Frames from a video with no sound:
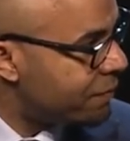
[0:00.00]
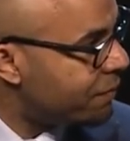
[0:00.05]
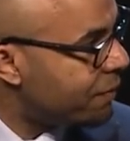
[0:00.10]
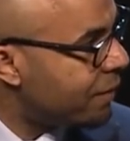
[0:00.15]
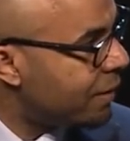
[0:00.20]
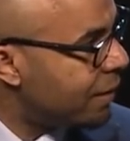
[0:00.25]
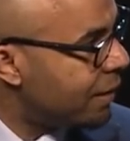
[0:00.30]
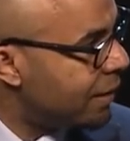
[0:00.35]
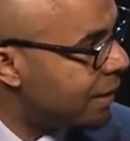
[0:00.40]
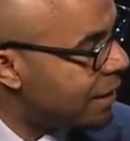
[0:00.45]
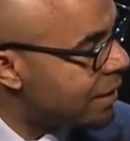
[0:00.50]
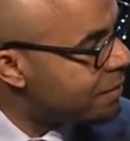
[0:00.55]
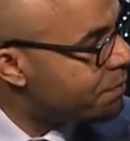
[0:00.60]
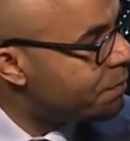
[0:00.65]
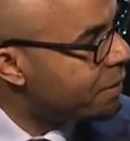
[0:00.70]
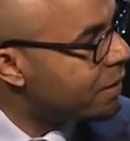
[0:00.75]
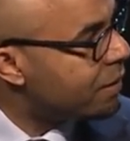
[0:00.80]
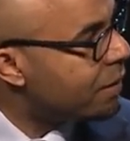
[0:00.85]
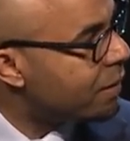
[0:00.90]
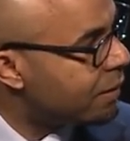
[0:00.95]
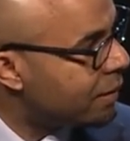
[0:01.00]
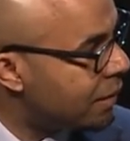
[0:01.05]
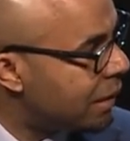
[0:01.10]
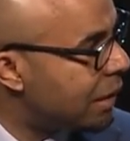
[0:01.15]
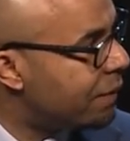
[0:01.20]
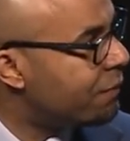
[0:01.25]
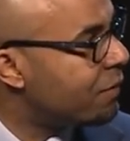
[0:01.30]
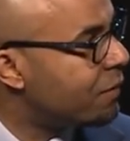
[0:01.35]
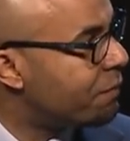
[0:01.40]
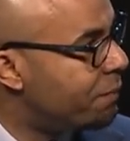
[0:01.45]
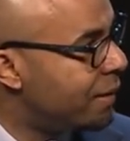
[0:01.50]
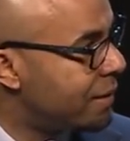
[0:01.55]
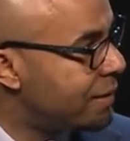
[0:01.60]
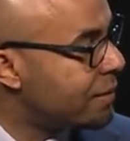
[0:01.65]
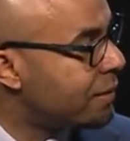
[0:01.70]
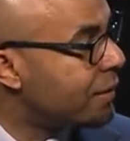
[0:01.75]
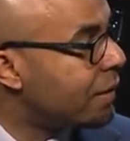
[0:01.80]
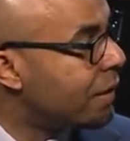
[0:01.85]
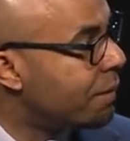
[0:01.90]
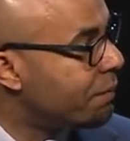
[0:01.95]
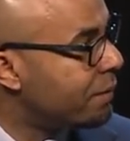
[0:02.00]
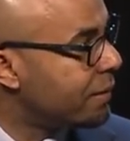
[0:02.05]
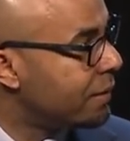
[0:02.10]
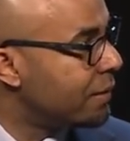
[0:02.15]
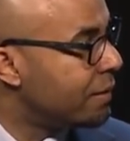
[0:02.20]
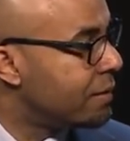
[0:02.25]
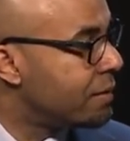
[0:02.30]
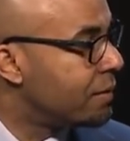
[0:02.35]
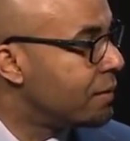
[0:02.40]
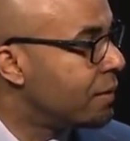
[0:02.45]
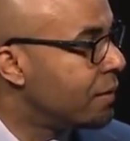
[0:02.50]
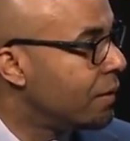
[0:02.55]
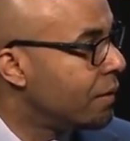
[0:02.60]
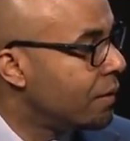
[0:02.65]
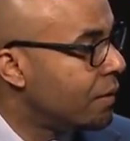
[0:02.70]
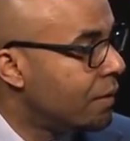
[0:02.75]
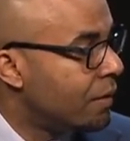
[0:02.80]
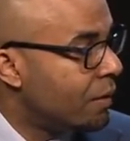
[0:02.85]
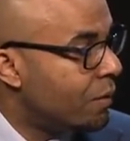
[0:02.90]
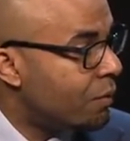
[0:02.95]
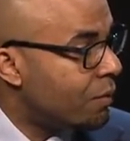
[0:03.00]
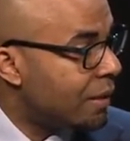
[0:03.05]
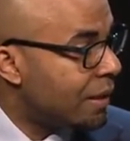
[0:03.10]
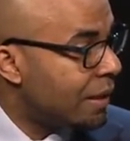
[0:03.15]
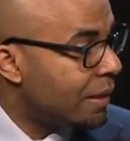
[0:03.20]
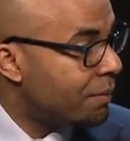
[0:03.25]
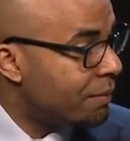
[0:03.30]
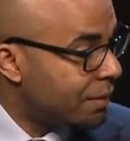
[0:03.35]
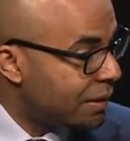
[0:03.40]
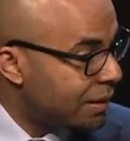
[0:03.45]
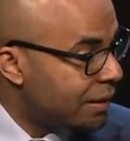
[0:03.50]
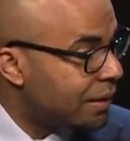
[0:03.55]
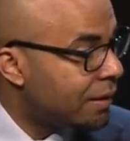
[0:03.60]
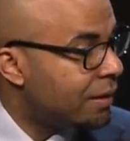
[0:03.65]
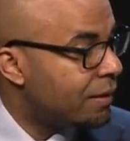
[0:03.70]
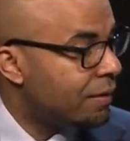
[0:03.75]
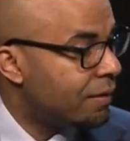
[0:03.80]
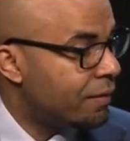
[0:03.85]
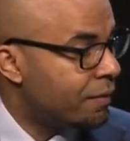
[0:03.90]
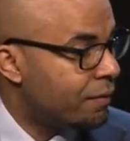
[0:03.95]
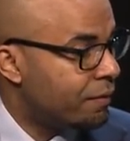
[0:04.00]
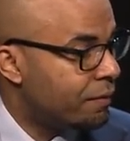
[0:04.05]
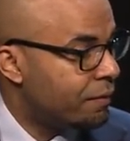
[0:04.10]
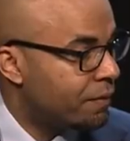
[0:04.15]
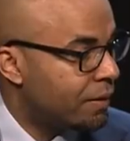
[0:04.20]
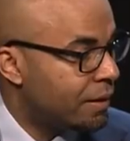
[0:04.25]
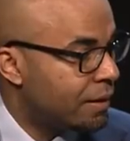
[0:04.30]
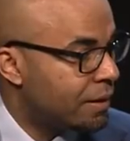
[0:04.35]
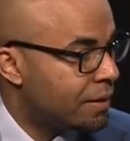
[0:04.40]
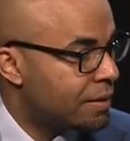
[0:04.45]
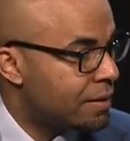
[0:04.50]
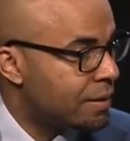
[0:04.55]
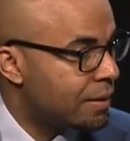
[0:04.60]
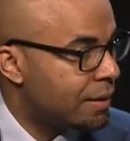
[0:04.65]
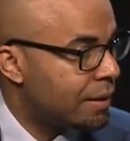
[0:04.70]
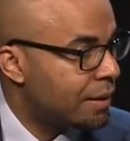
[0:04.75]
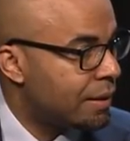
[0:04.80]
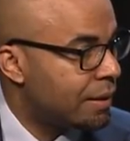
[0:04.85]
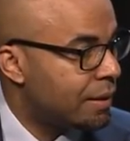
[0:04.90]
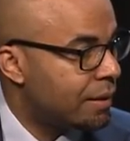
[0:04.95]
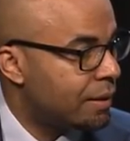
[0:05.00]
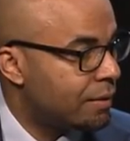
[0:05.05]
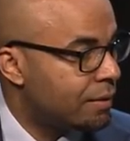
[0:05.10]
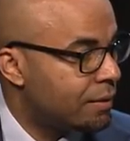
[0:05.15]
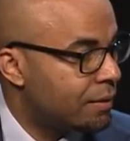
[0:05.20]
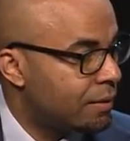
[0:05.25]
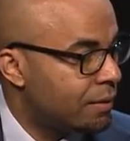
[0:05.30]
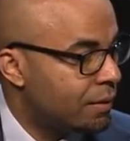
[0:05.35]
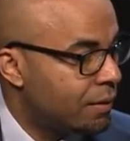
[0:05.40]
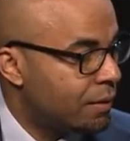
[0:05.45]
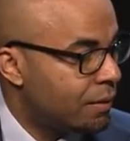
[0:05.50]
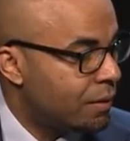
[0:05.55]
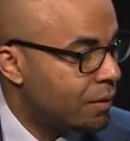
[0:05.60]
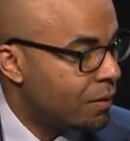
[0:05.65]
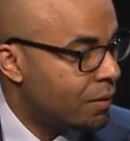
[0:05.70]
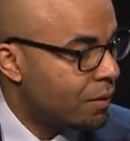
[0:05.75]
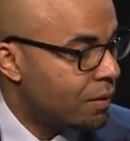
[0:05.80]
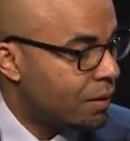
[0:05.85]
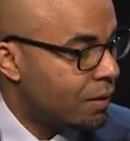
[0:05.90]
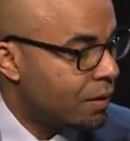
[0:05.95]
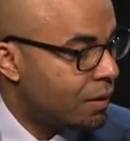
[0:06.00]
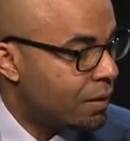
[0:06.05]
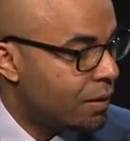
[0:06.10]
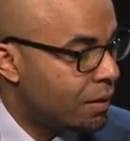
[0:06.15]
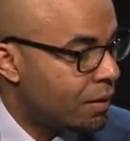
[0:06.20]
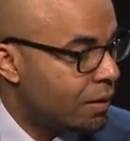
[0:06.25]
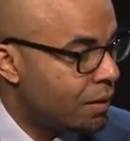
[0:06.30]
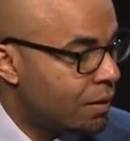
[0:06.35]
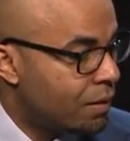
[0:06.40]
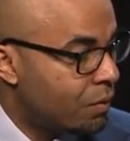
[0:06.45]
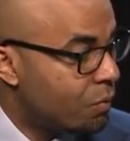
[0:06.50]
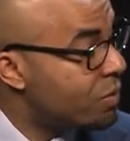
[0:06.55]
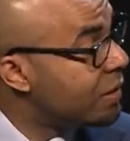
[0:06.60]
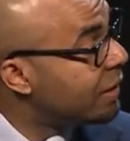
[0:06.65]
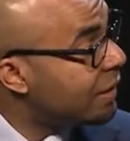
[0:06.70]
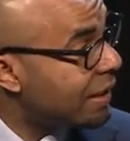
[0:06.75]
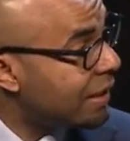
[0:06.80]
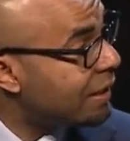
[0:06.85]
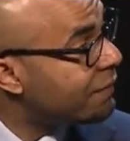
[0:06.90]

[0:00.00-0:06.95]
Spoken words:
fine. That's beyond the level of basic competence. What I believe is that we're not